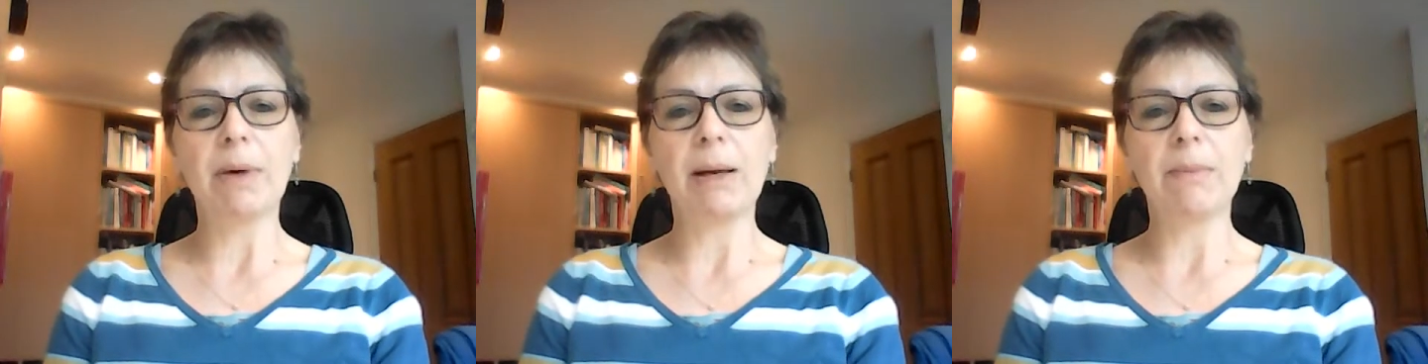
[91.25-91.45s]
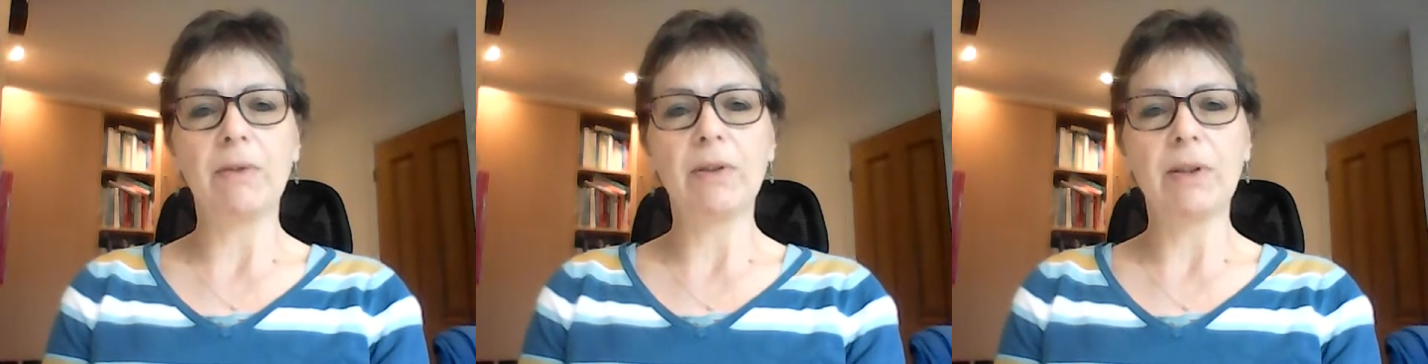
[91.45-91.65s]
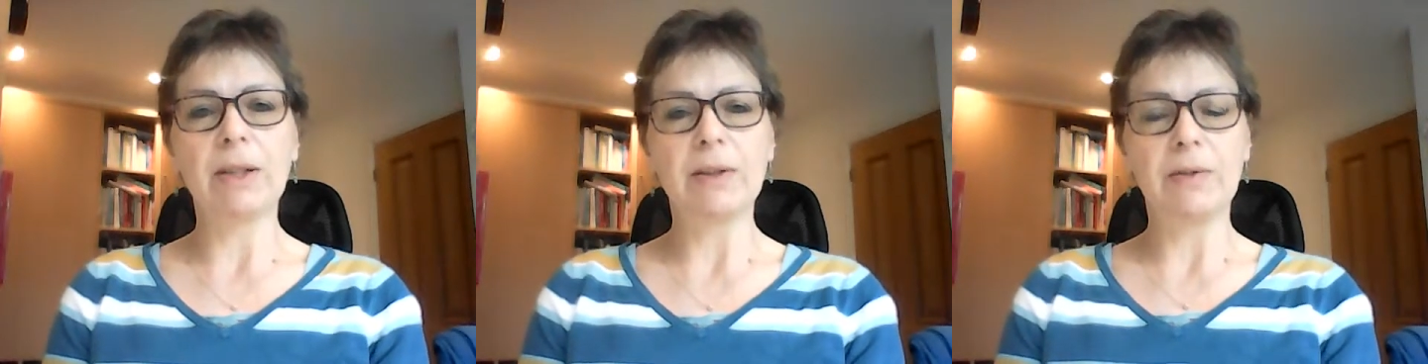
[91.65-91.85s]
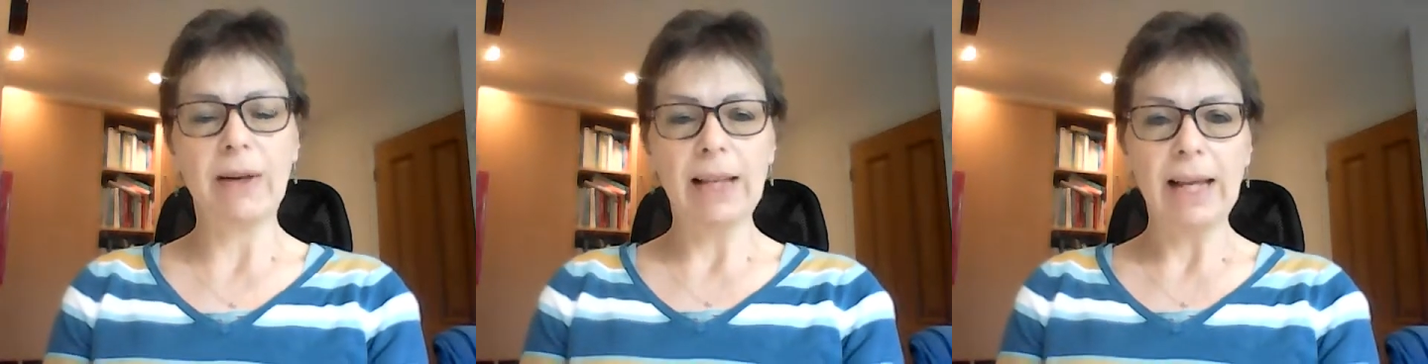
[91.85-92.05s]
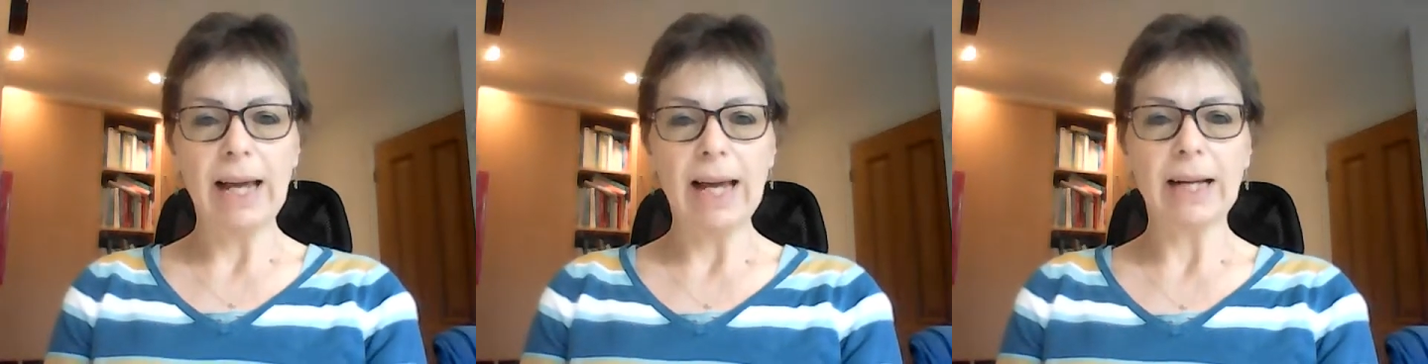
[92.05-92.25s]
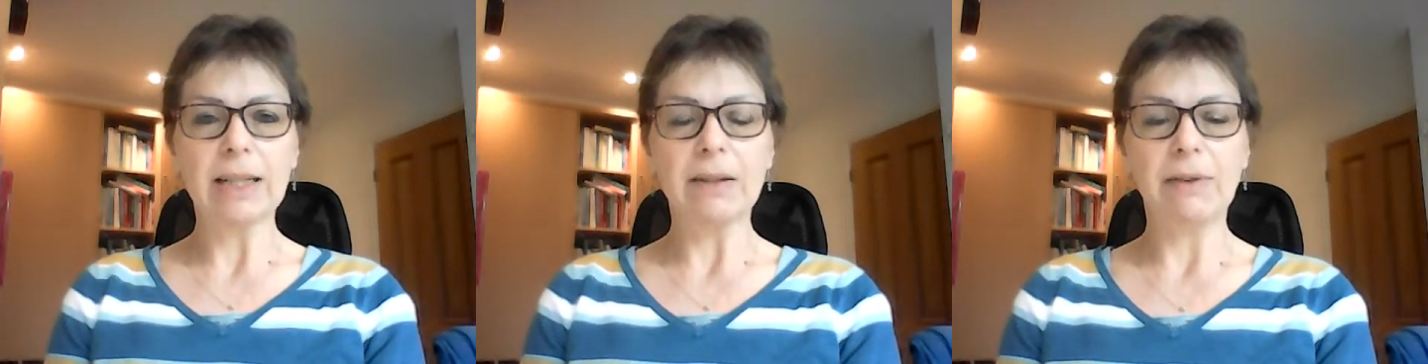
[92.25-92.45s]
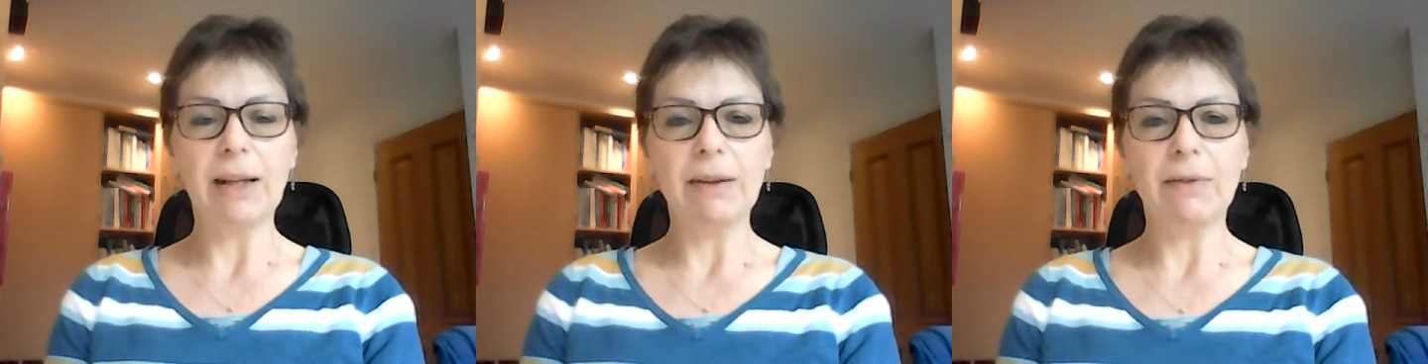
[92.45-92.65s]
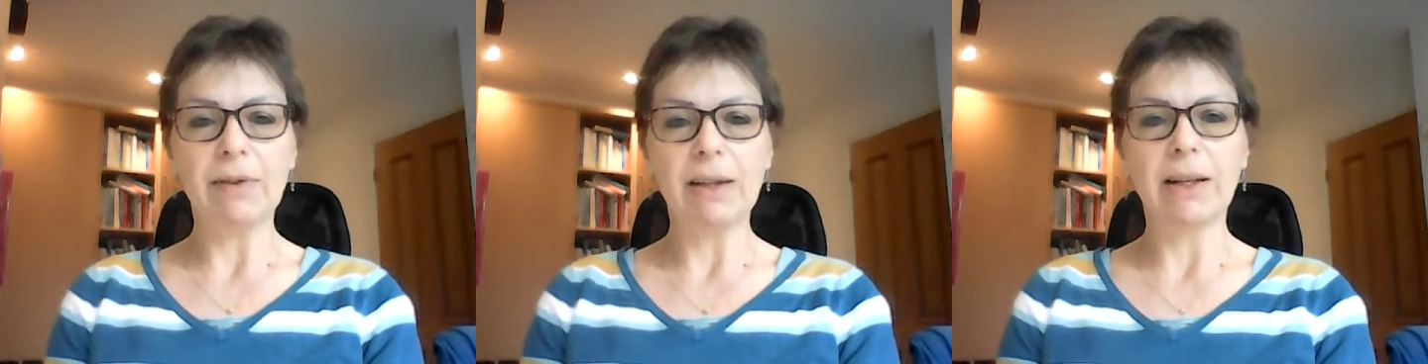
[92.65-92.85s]
mindfulness fairly
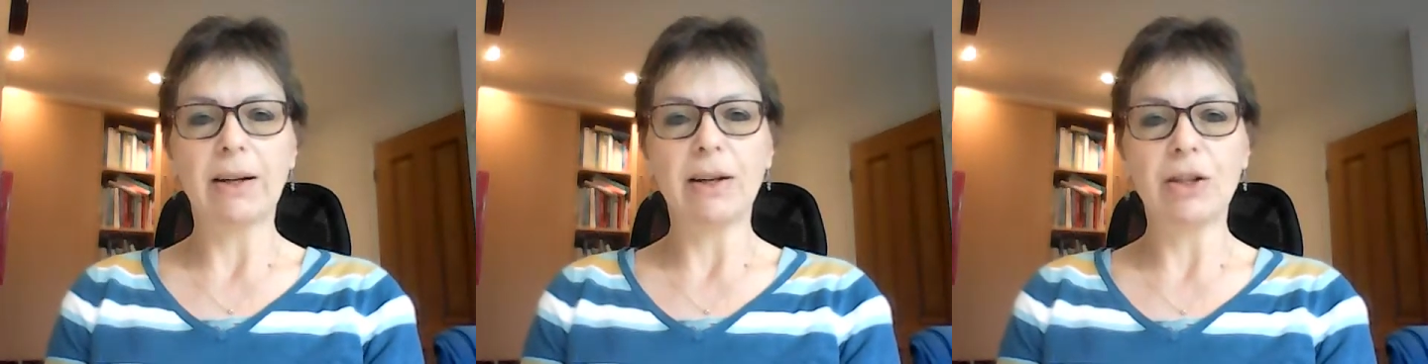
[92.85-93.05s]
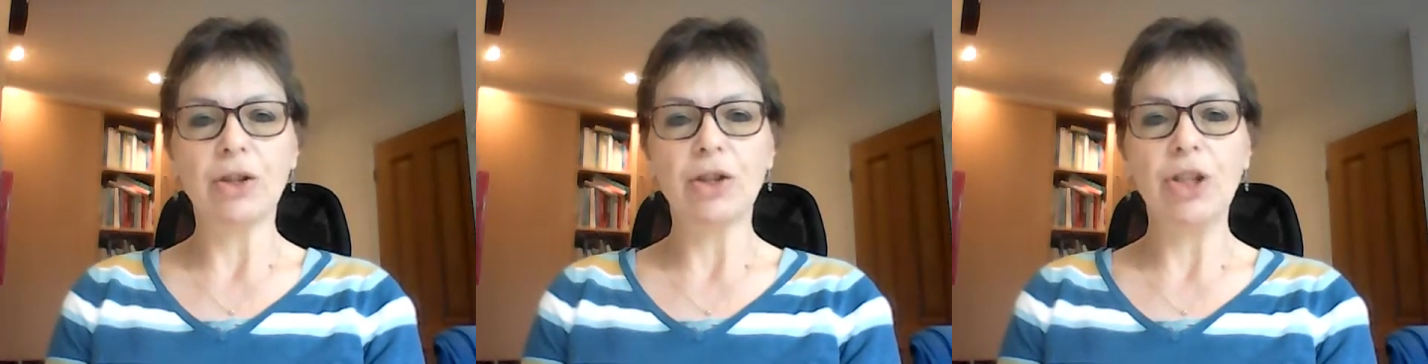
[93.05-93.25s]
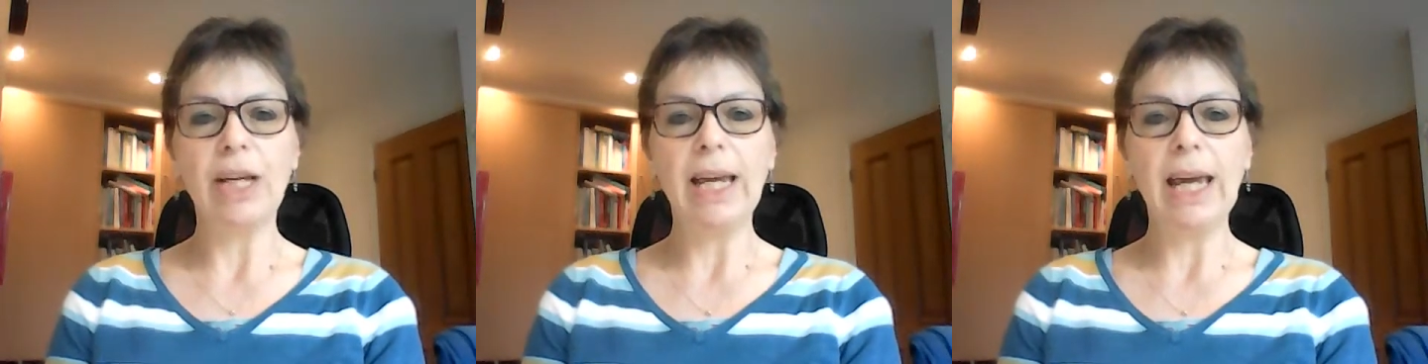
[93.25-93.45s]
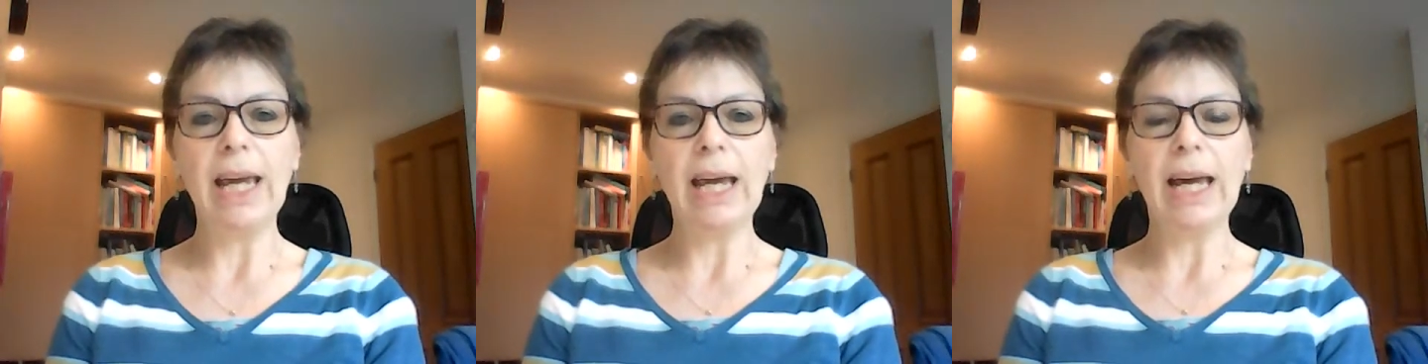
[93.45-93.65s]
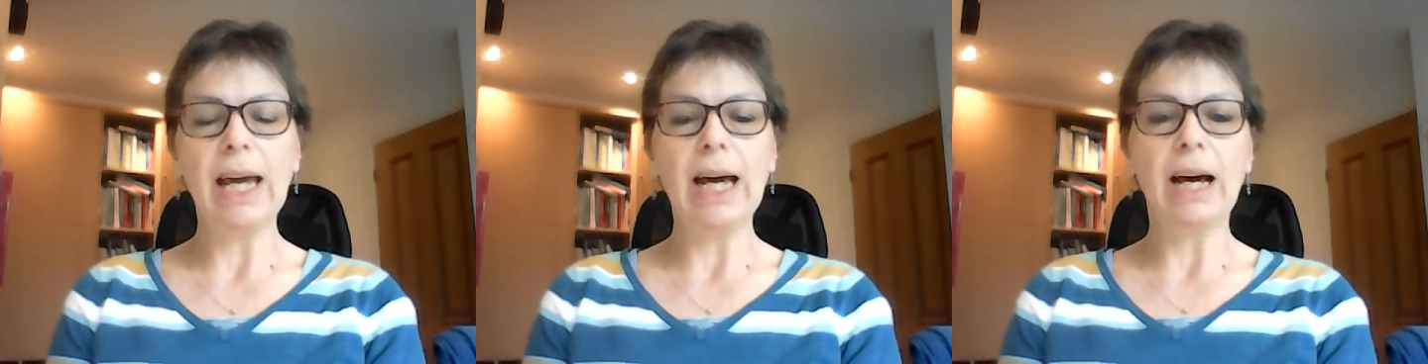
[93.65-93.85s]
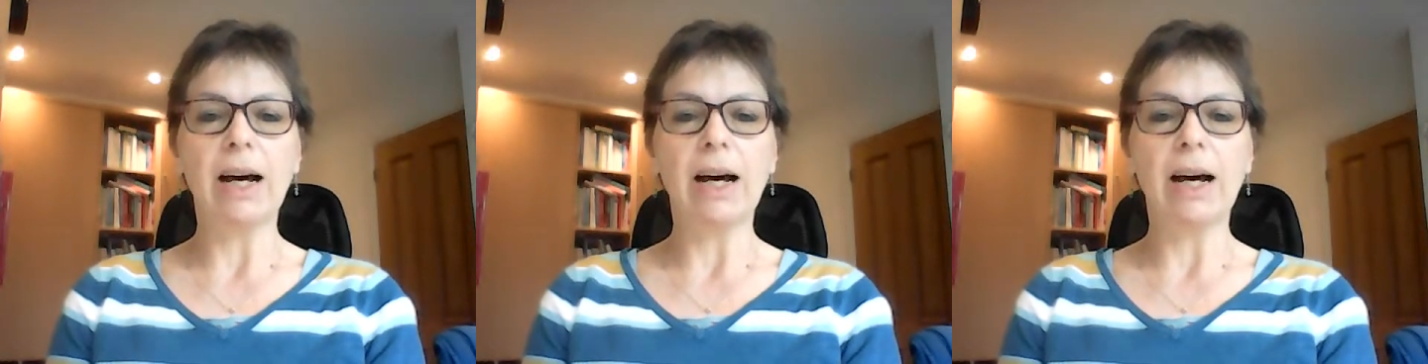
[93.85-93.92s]
actively for the last year.